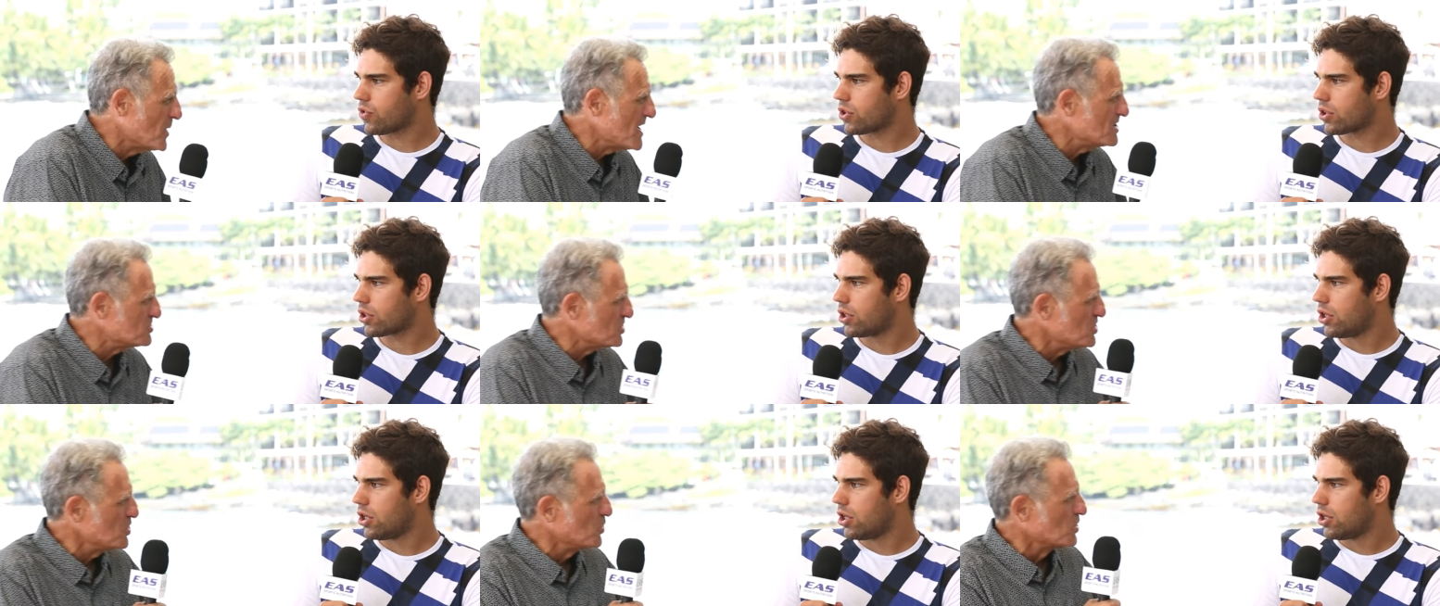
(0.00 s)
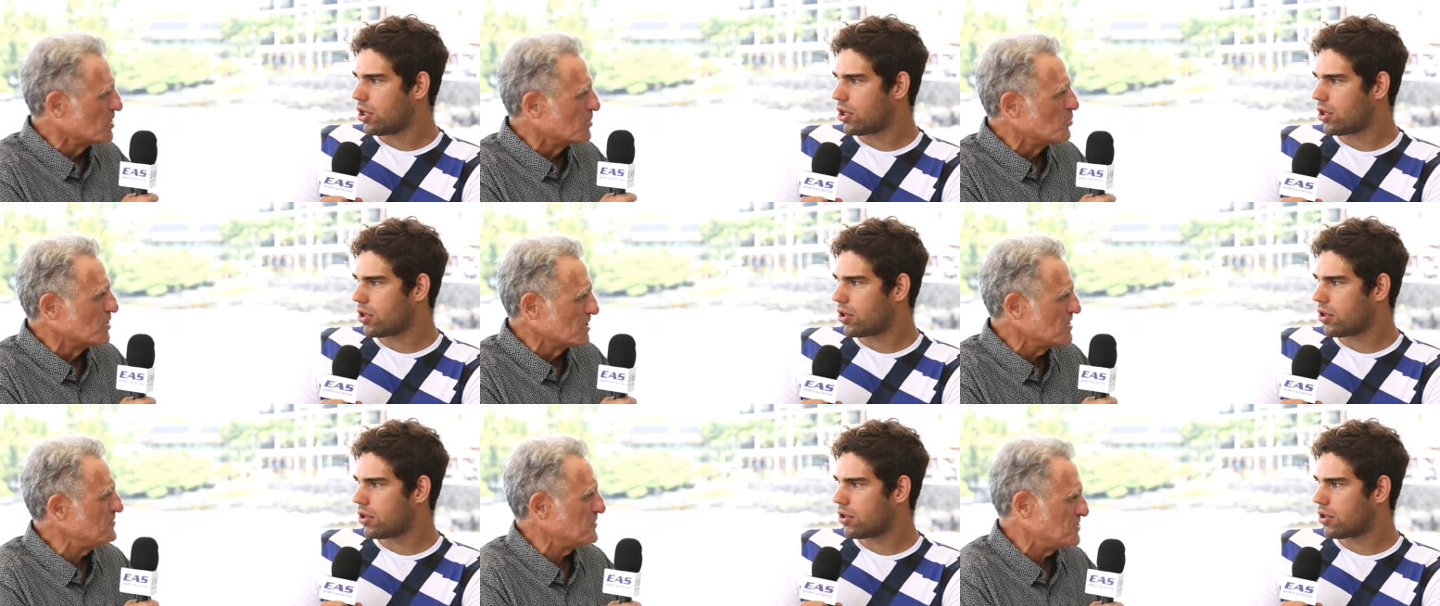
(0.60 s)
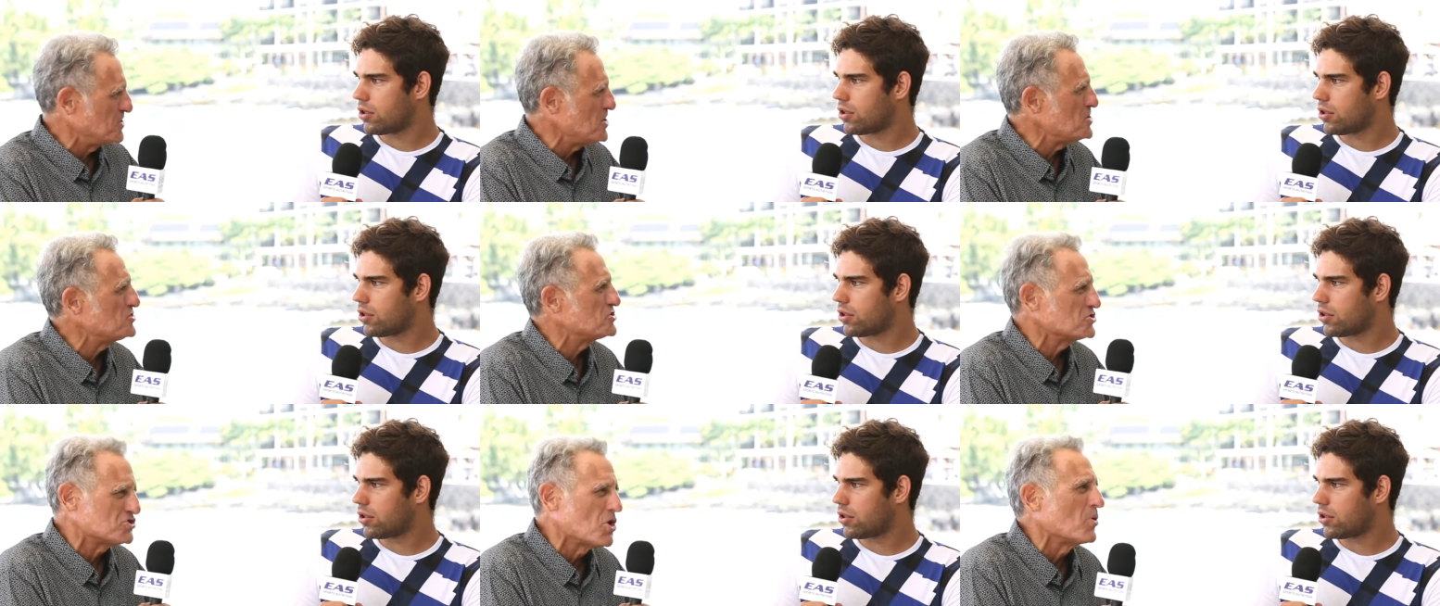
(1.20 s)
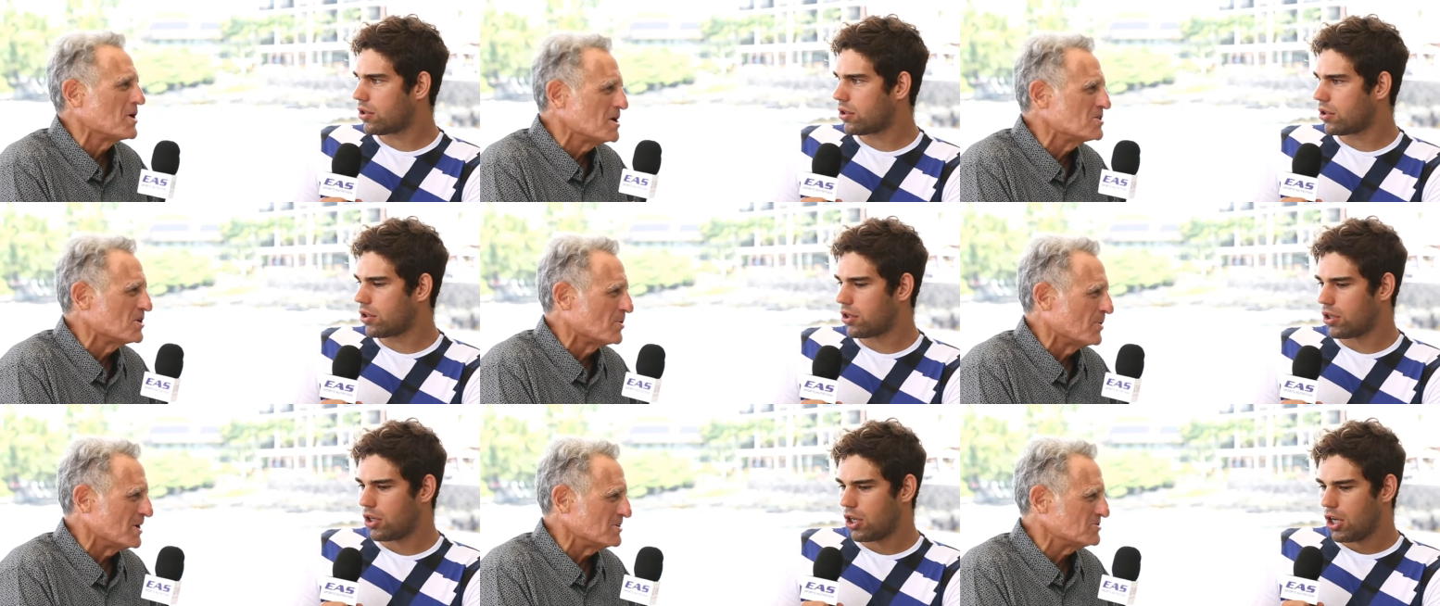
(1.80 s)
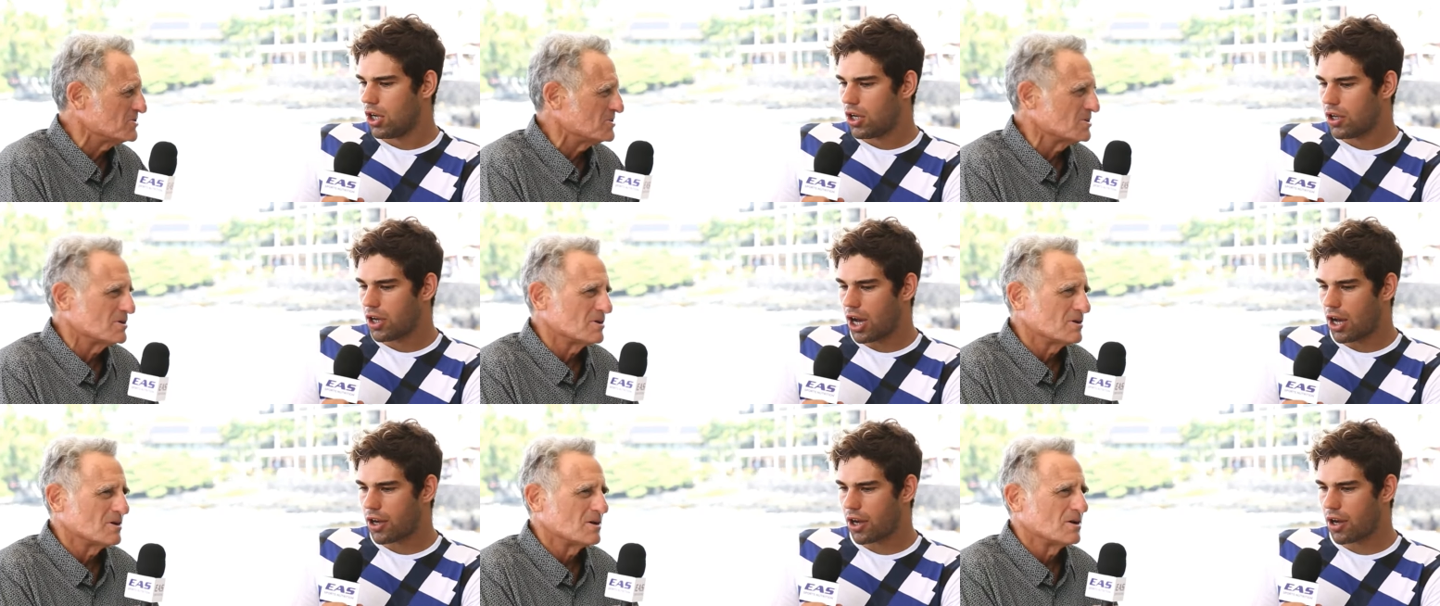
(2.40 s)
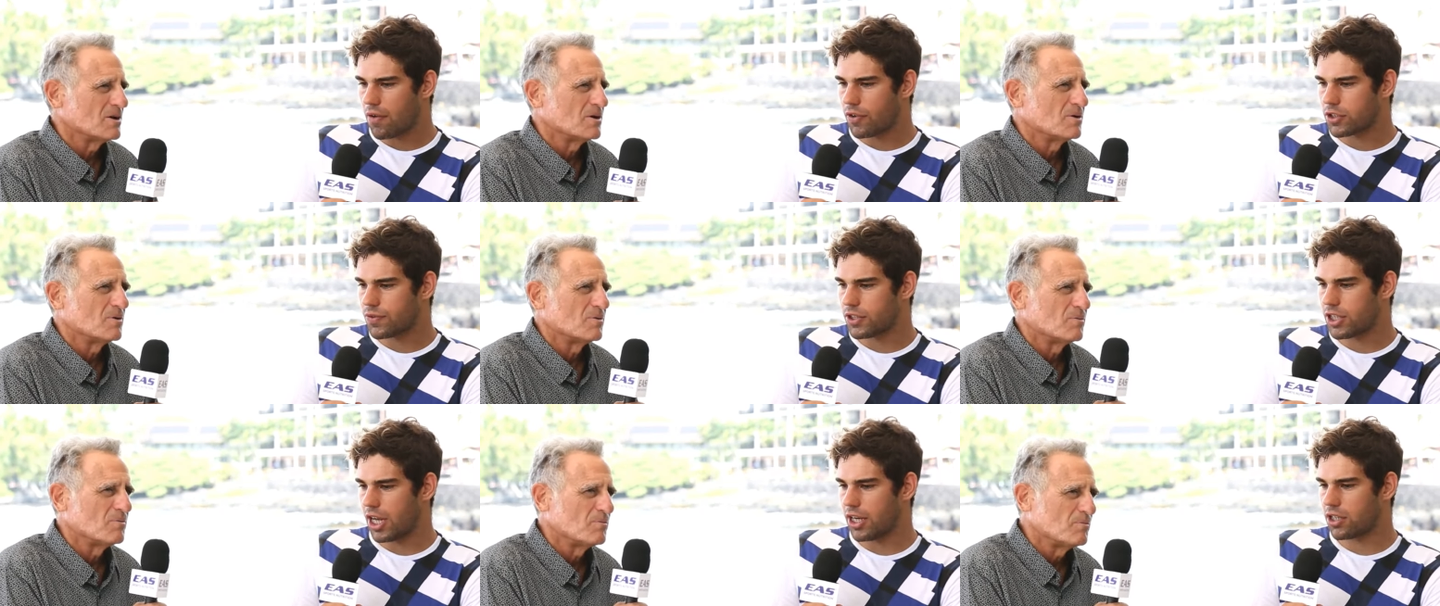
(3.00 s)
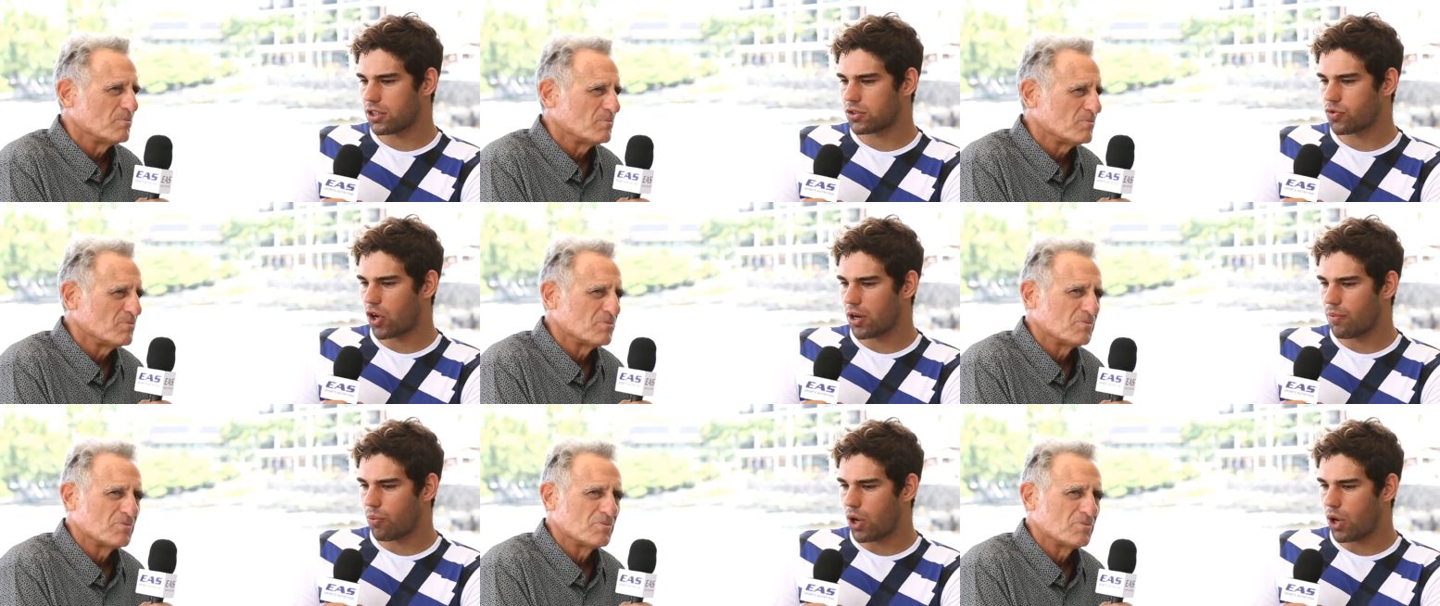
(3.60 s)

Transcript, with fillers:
Speaker 1: race, so you were really fatigued just going into the race.
Speaker 2: Yeah, I don't know if I was fatigued. I was running